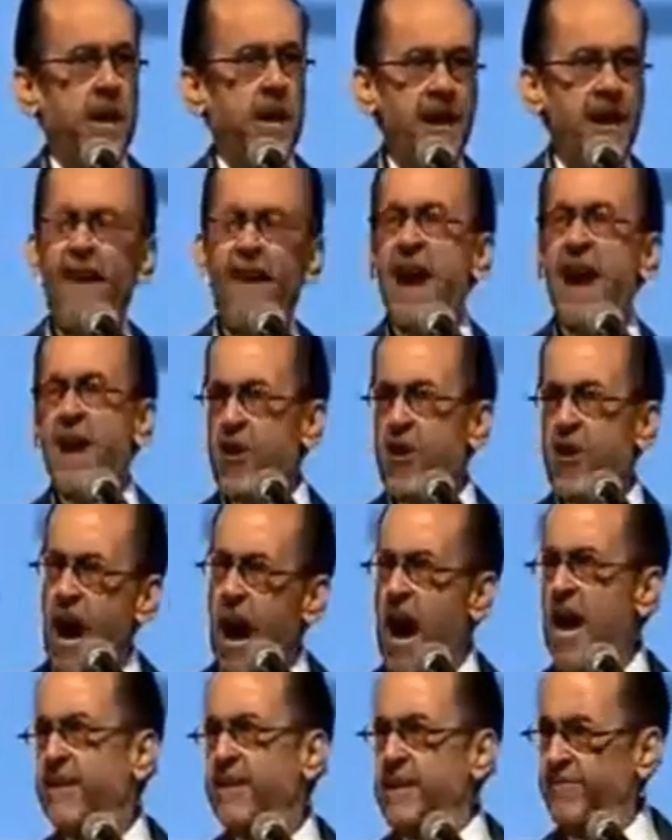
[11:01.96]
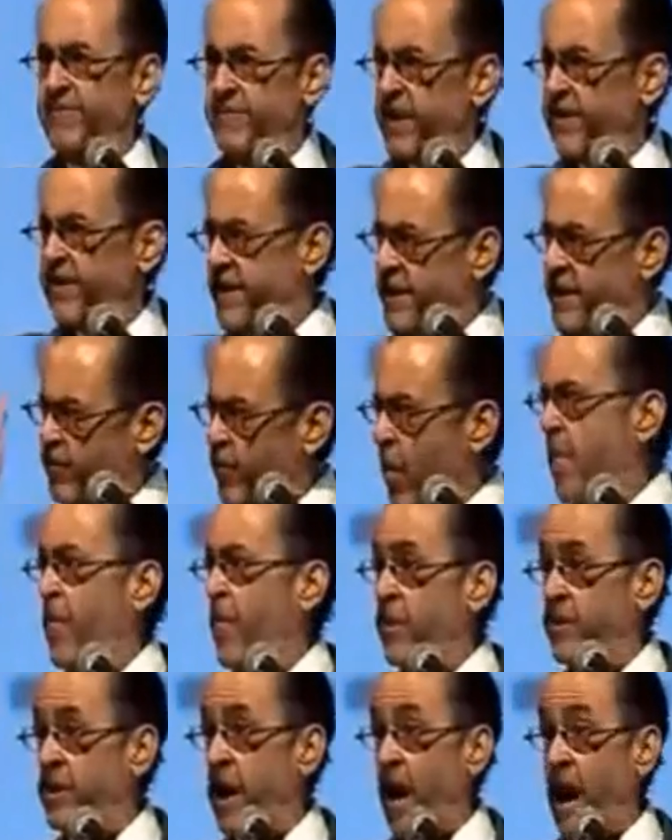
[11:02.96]
If I hear cognitive dissonance one
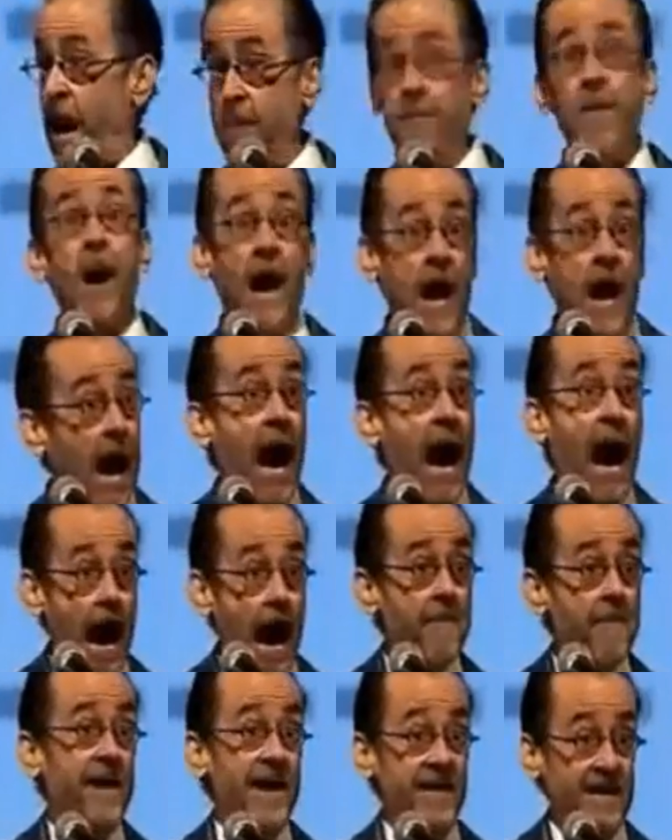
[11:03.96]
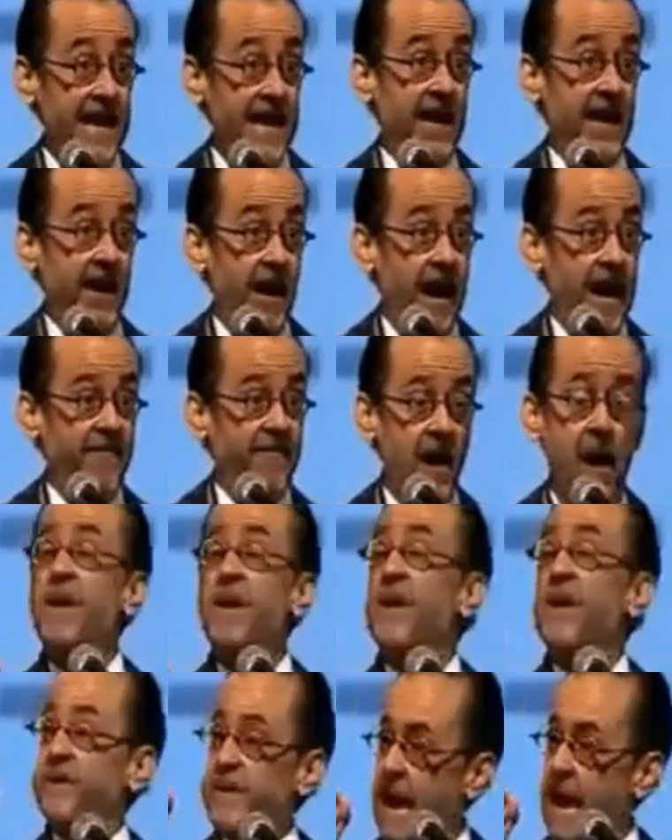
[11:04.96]
more time, I'm going to take a life. I'm going
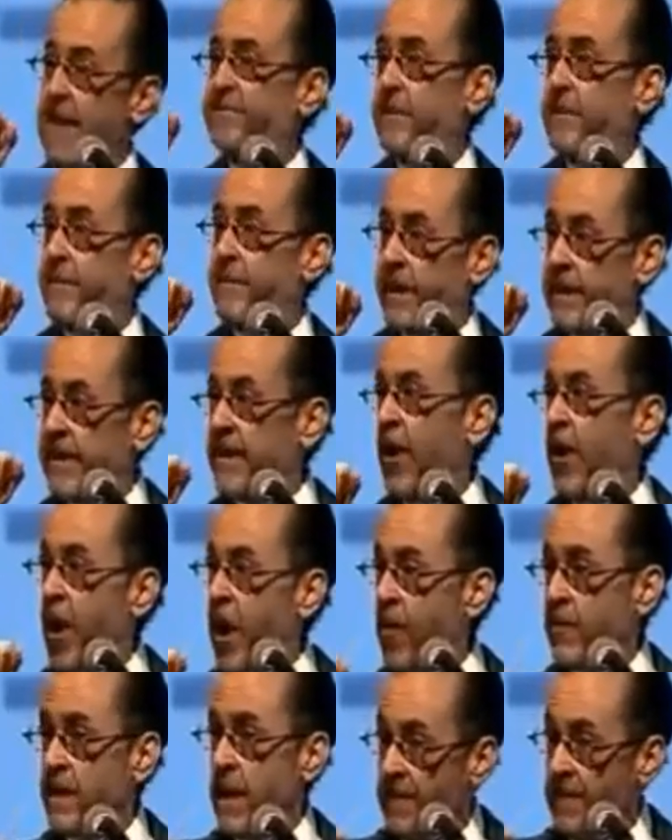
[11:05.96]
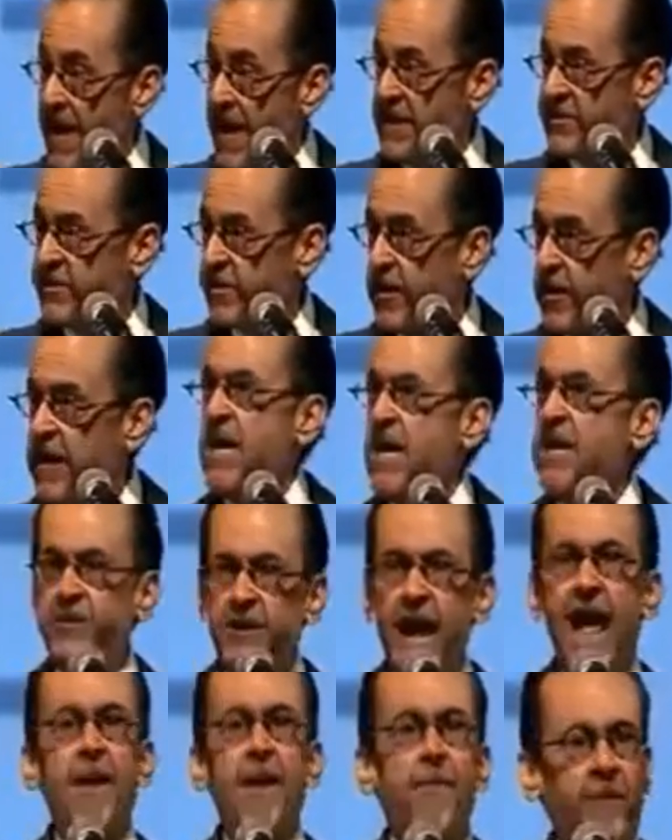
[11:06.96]
to stab somebody in the heart with a pencil.
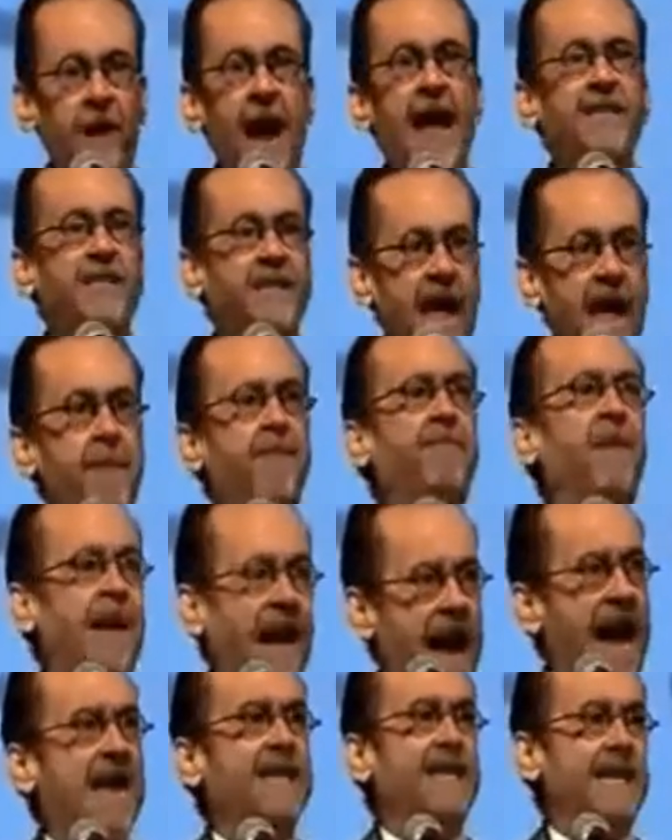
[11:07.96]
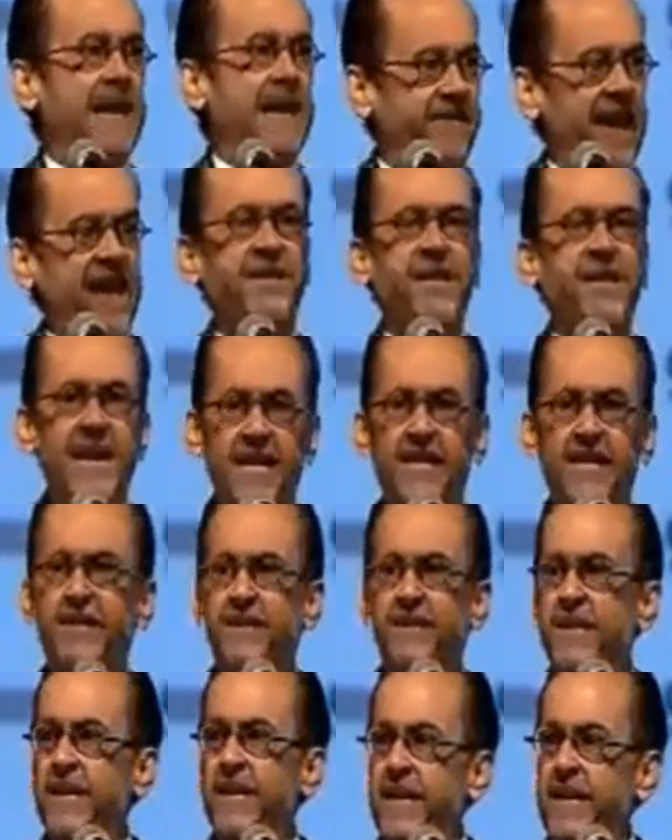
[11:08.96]
Stop the cognitive dissonance.
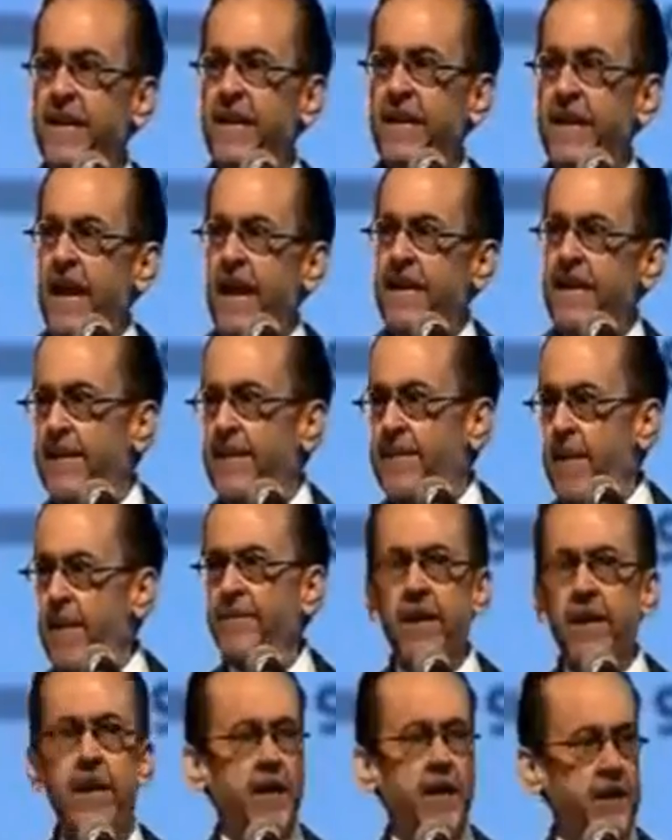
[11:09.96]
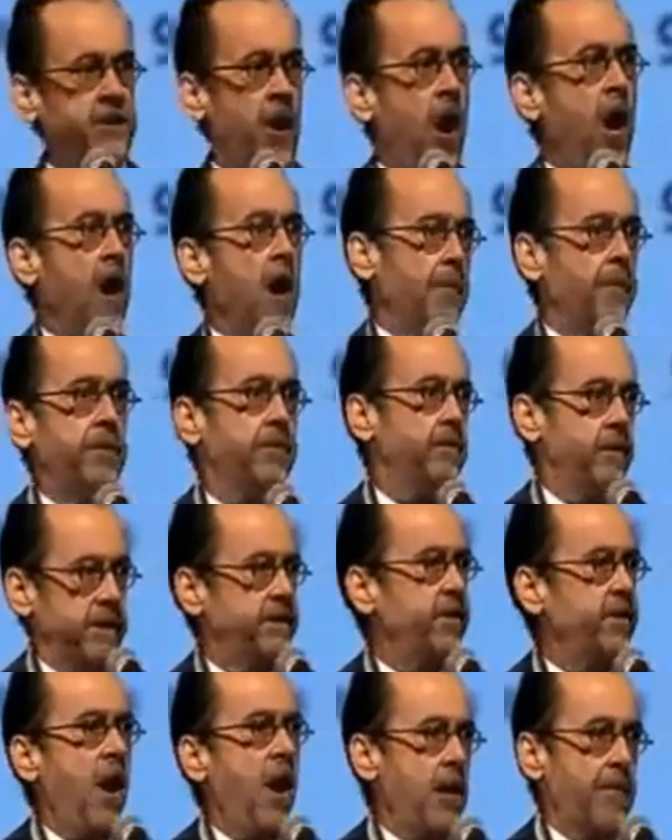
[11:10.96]
As like people say, it's harp. It's
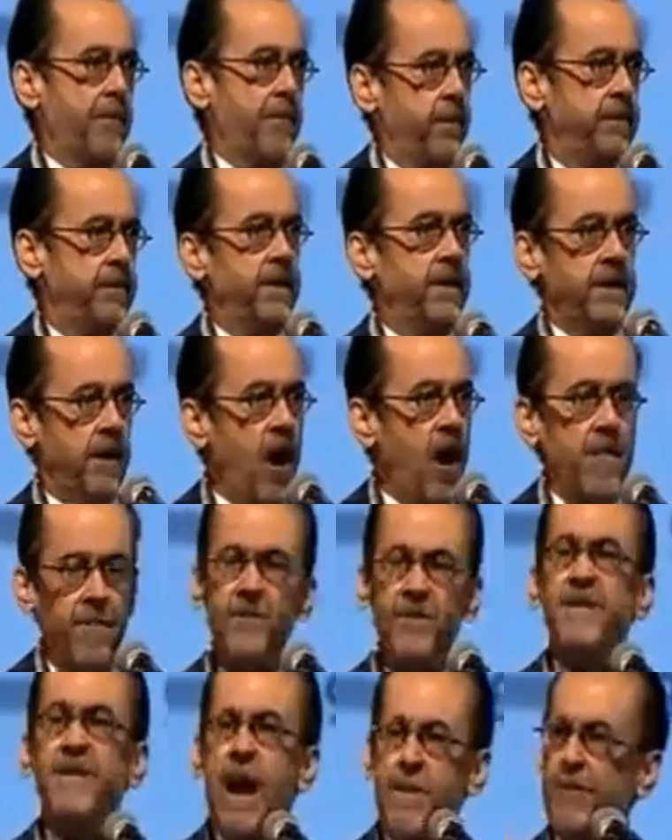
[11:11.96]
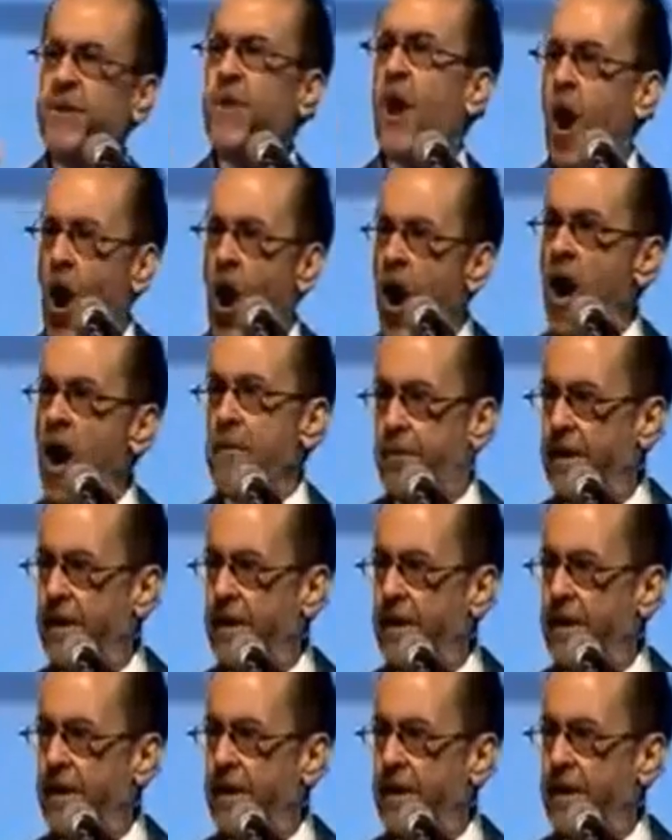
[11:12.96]
harp. It's harp. Stop with the harp.